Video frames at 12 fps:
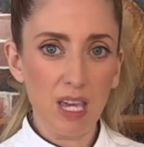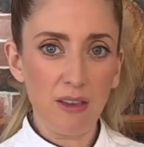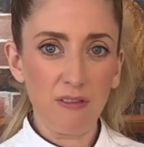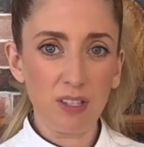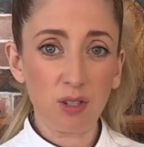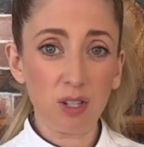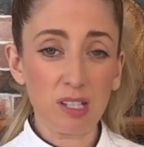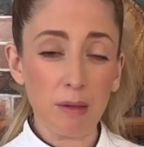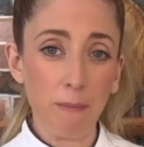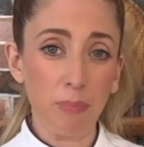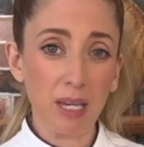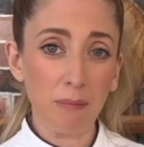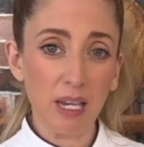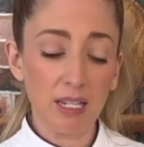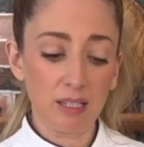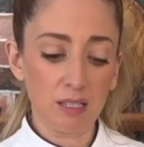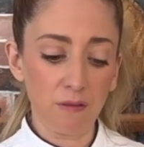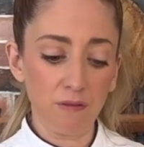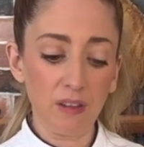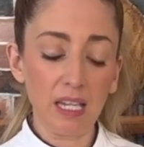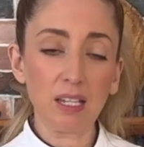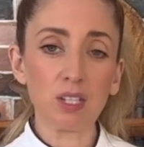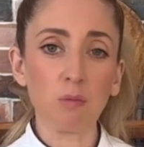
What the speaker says: If it's got some big pieces of figs,